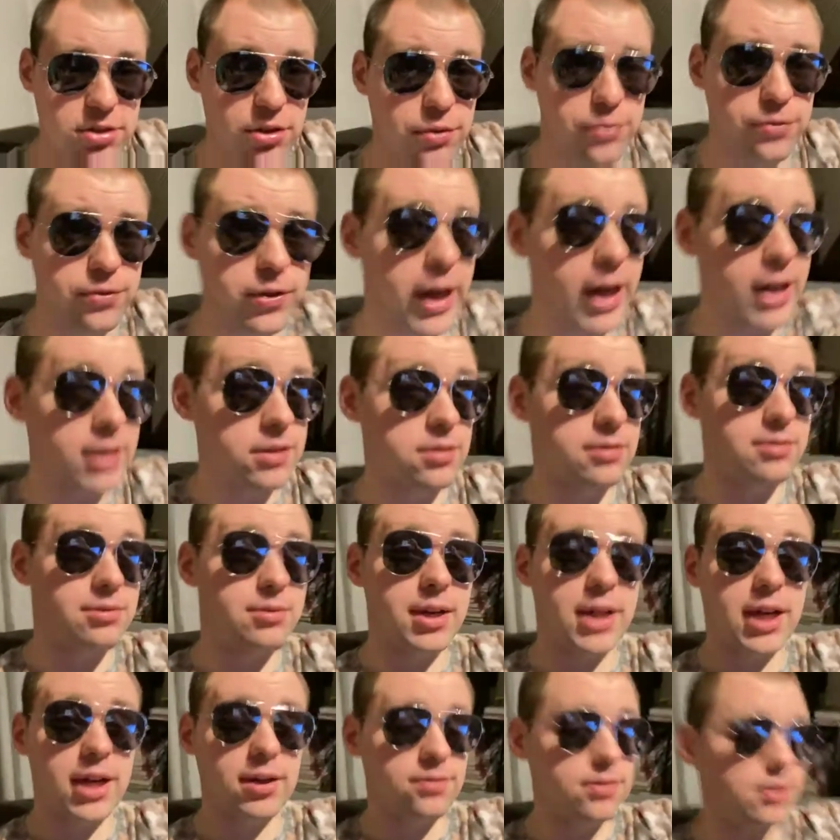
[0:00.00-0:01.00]
fat or
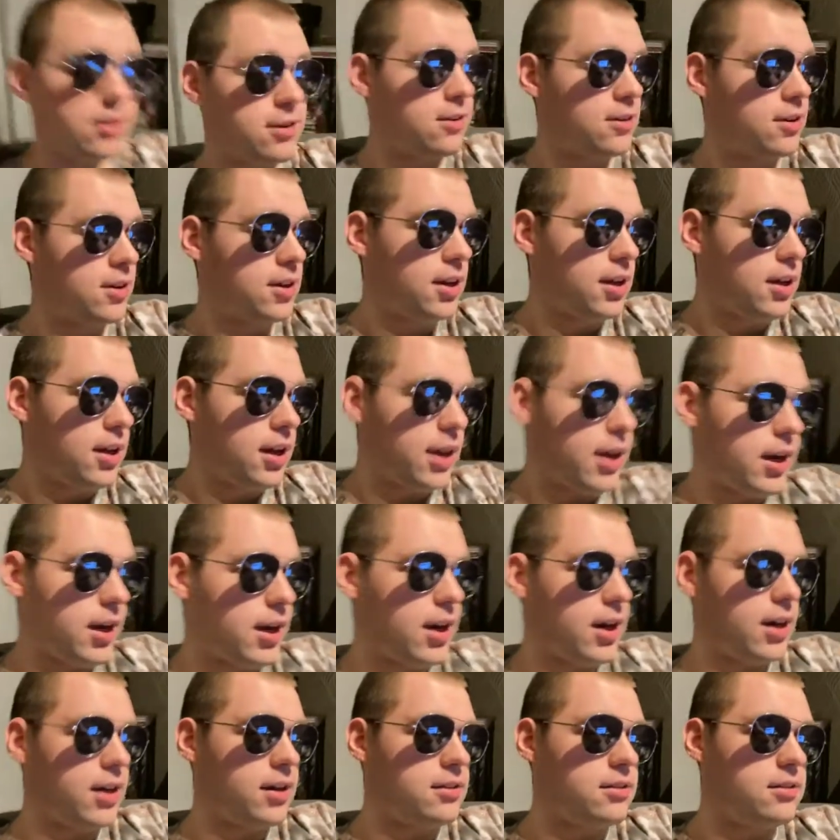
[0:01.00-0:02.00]
whatever.
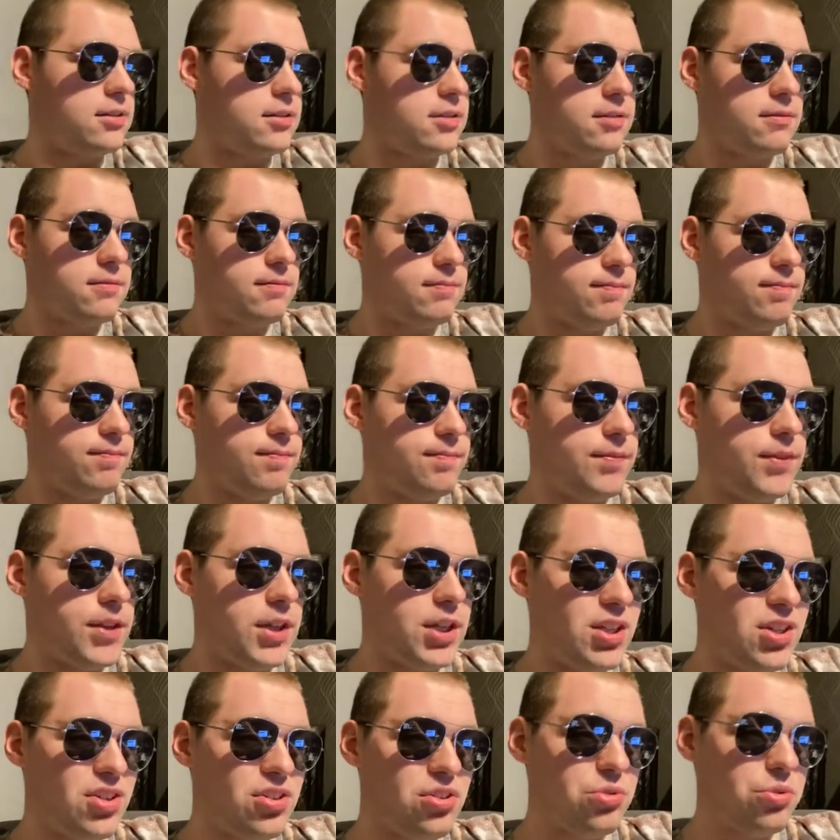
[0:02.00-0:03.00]
And
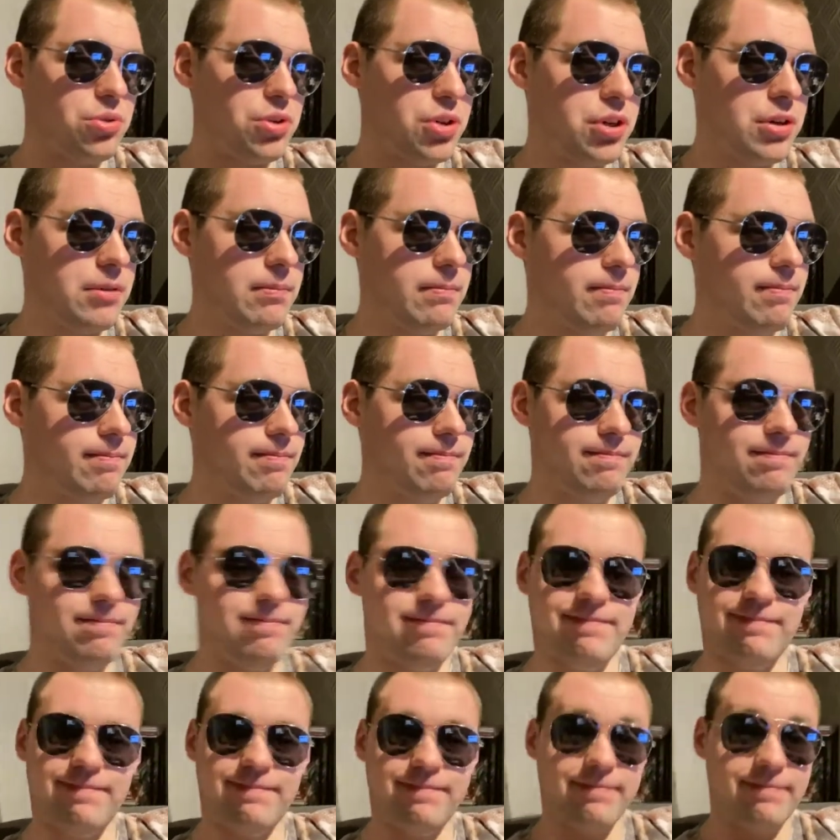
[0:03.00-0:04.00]
you know
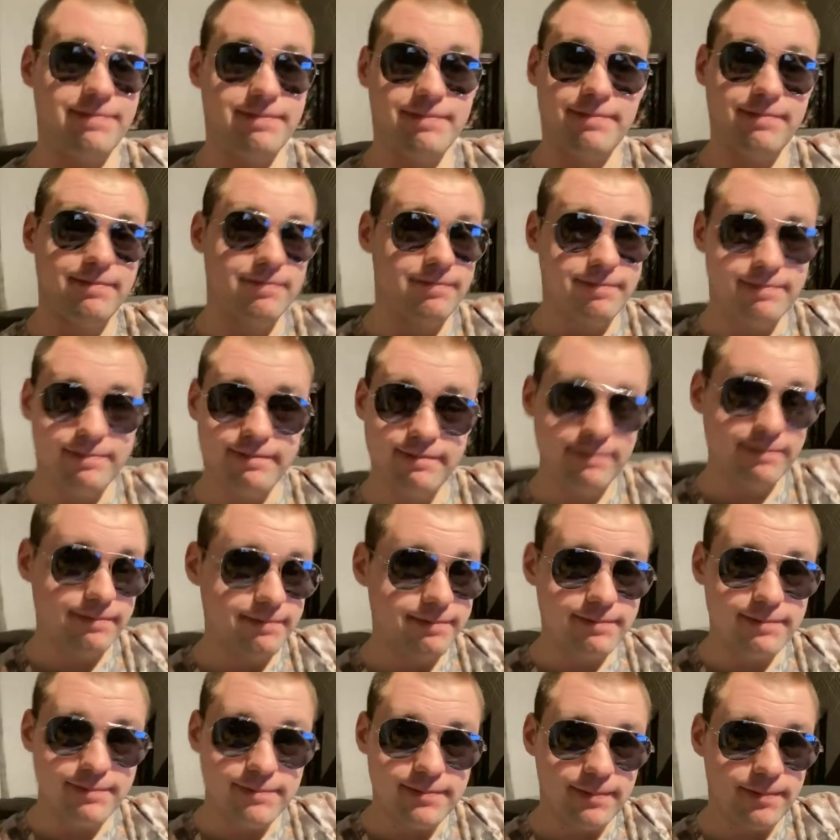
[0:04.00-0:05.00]
what?
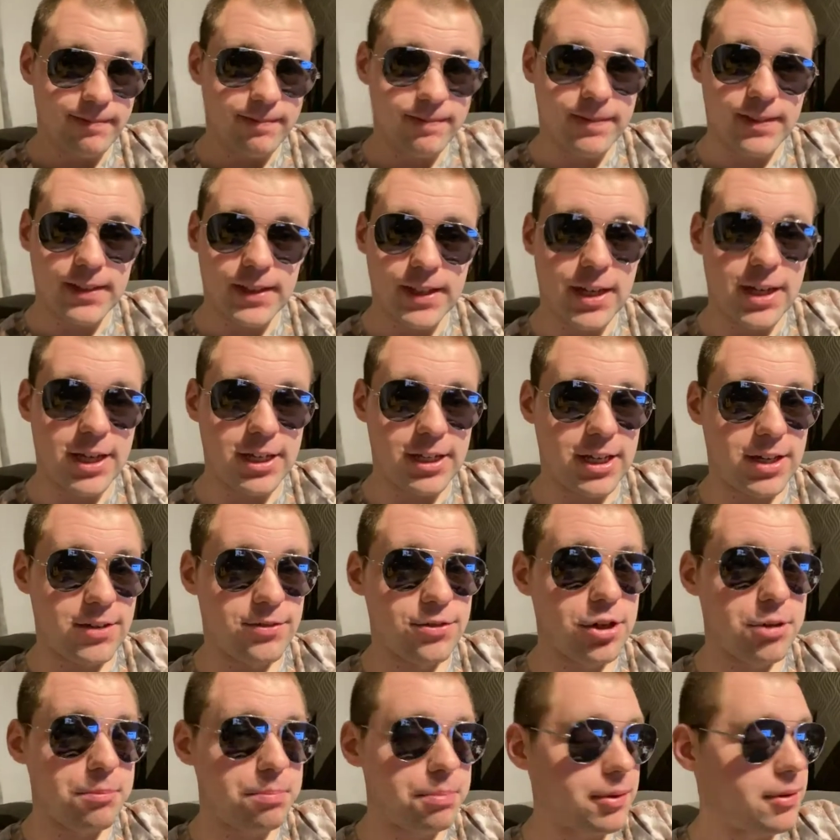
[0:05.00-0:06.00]
I give
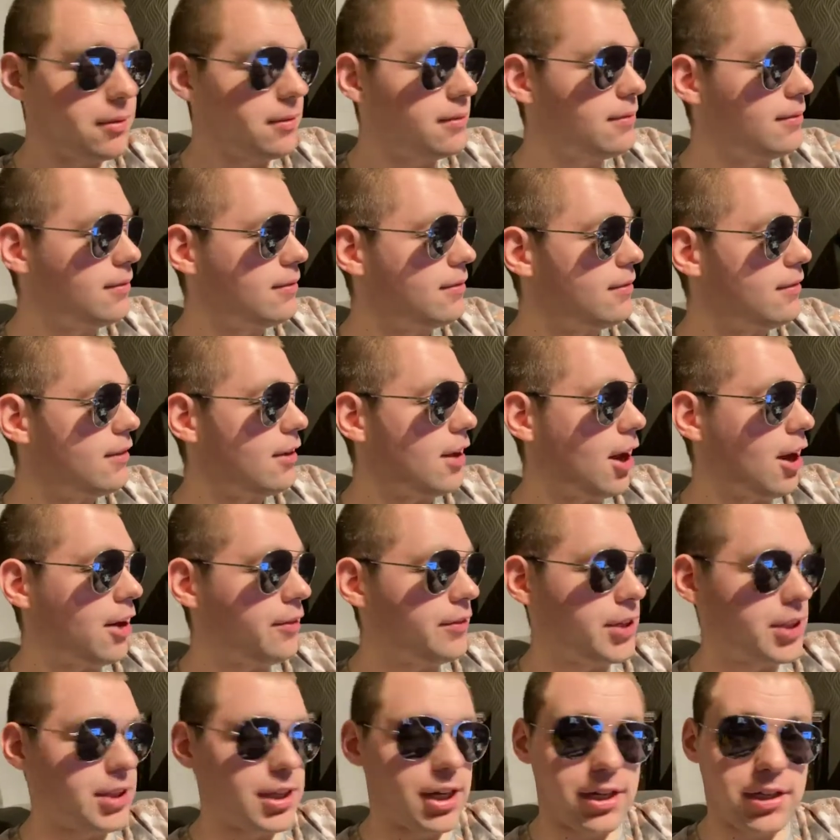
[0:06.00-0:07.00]
up. I
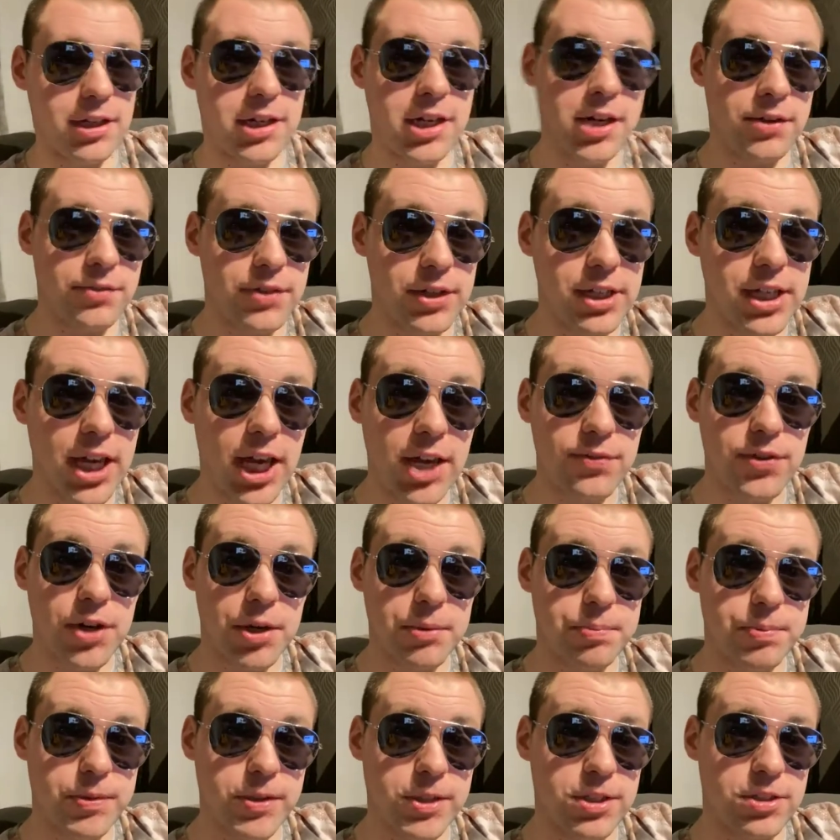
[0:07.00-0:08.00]
mean, I haven't gave
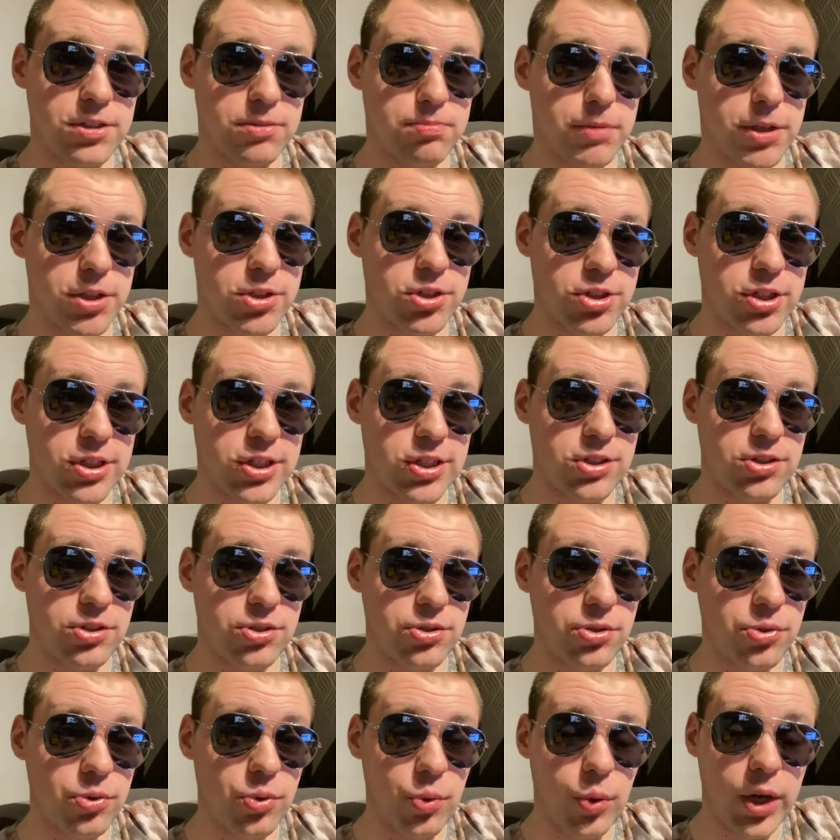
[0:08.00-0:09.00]
up as much as
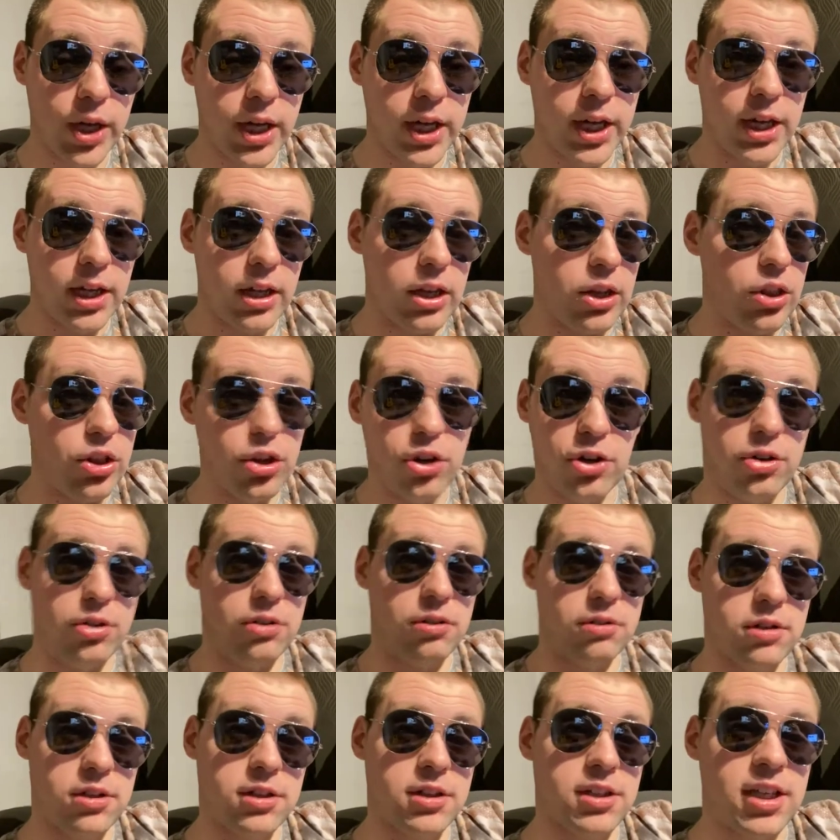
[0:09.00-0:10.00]
to
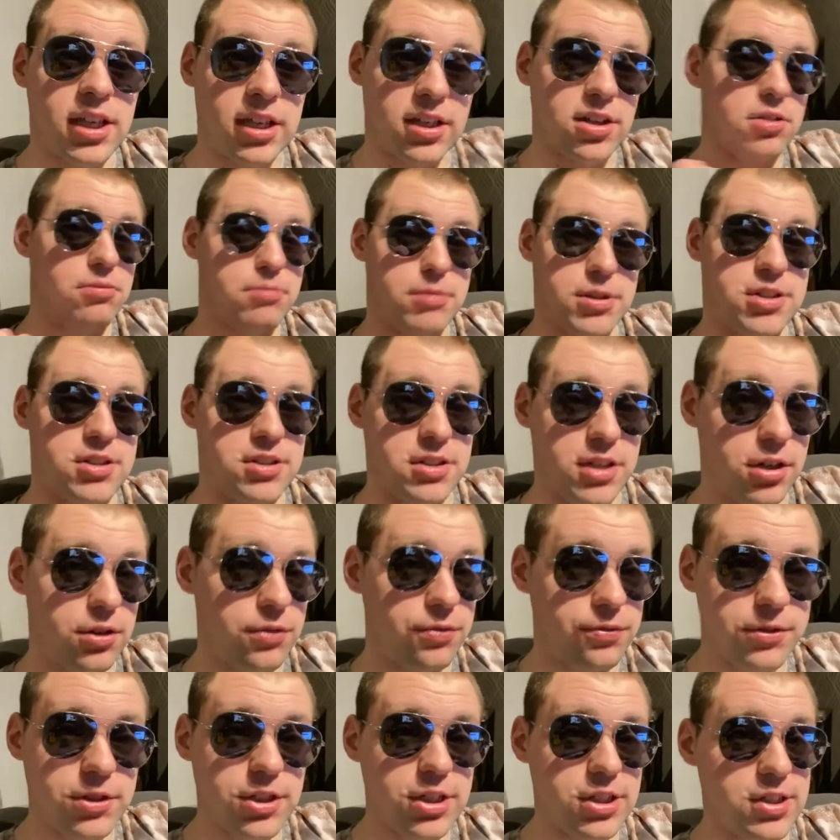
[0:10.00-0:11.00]
not kill
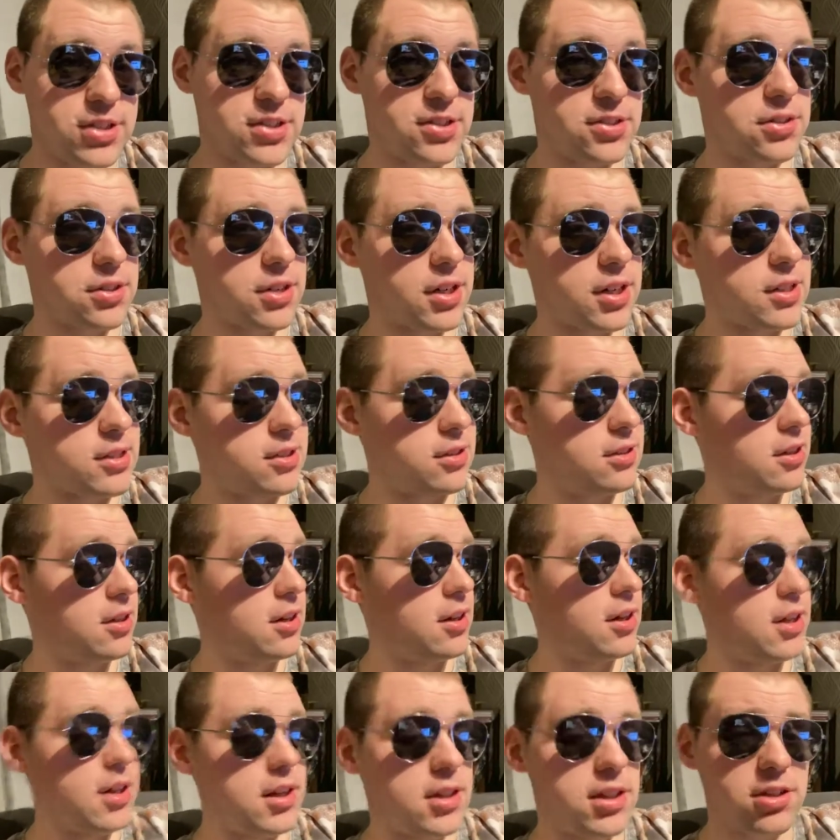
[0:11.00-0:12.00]
myself. Jesus Christ.
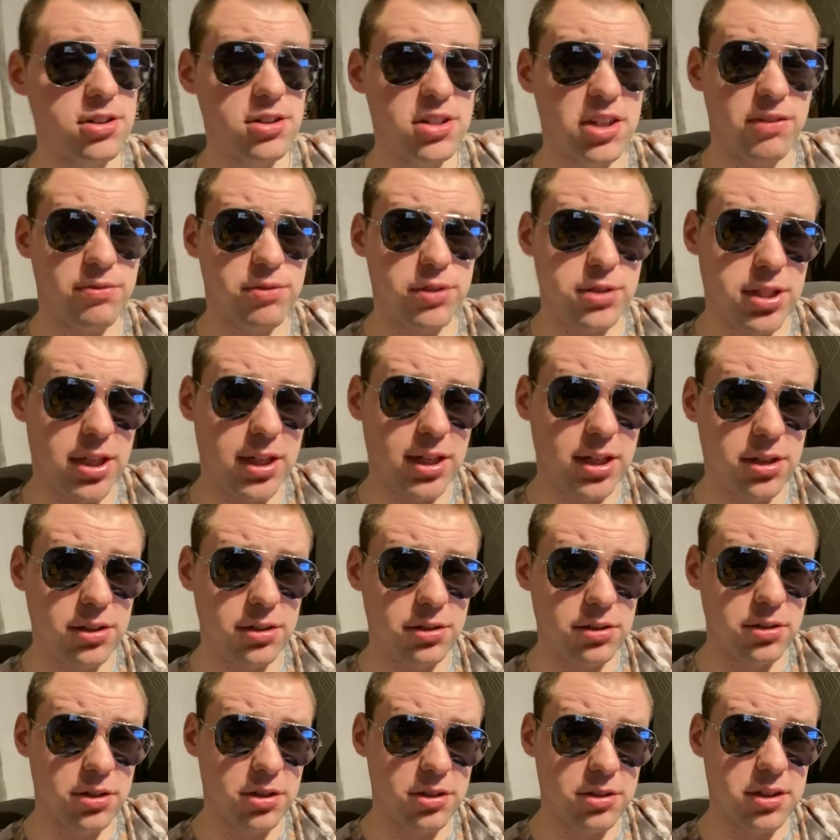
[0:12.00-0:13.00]
You're going to have to take a
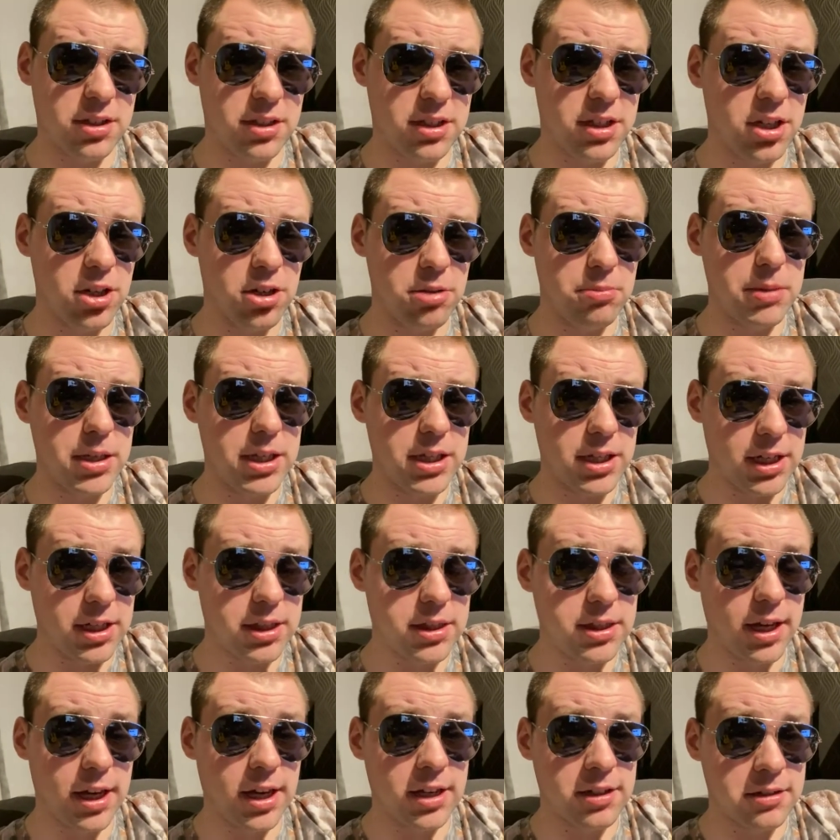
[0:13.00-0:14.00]
lot to kill me like
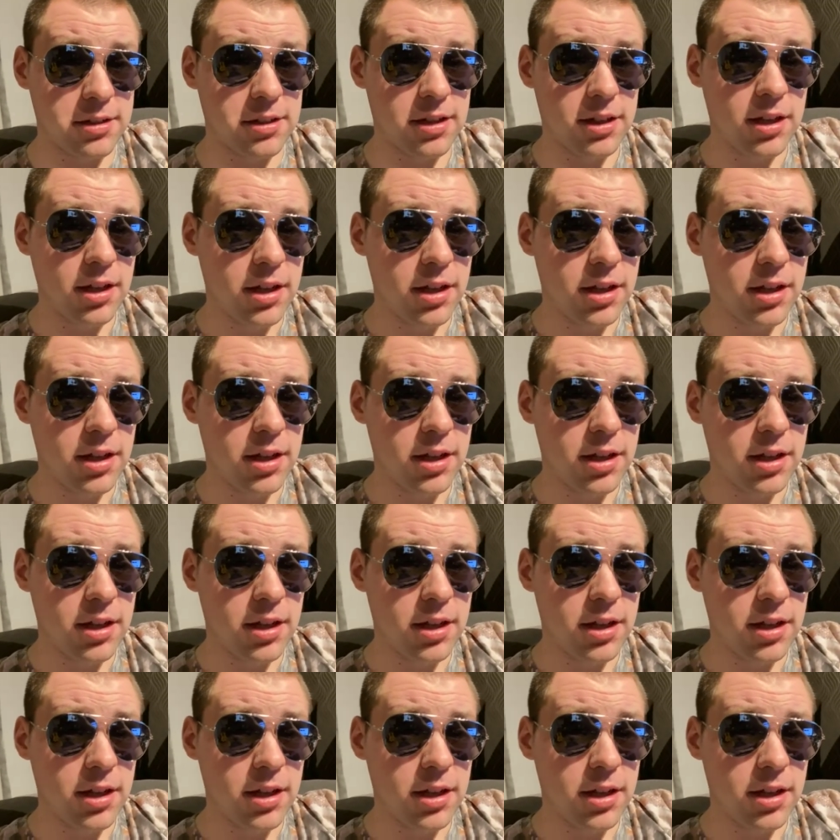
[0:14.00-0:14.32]
that.